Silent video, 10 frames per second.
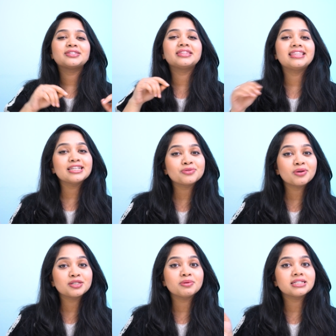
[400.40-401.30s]
So, this
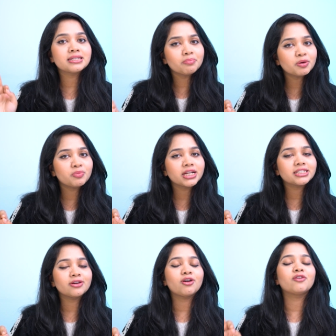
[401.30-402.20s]
was my simple
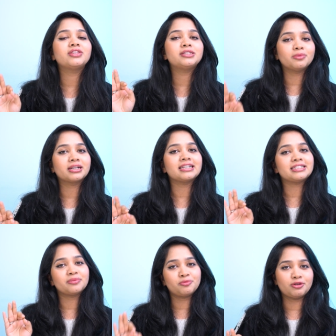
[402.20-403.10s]
breakdown of the double
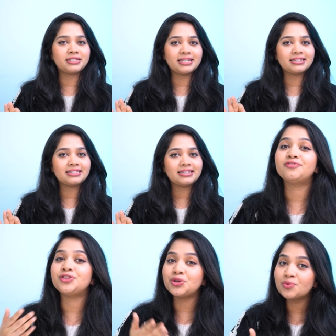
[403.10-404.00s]
cleansing process.
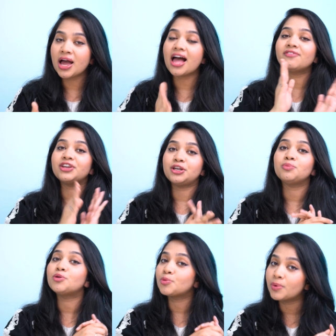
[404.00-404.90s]
If you have any
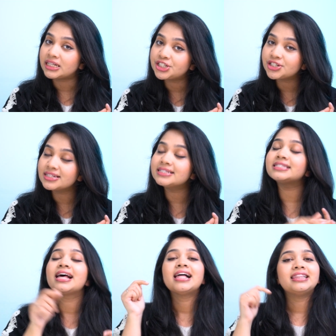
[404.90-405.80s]
more
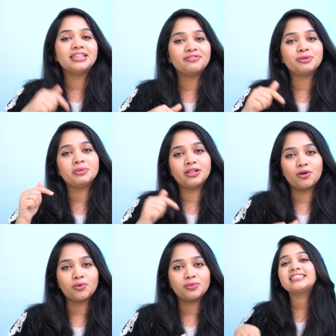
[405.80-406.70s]
questions, leave it
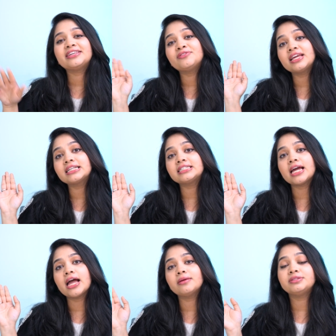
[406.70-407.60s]
below. See you next
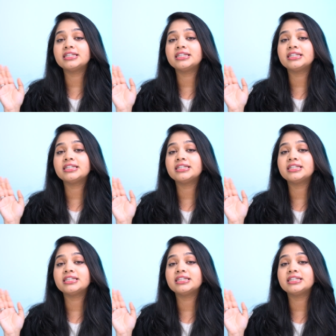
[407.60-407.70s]
time.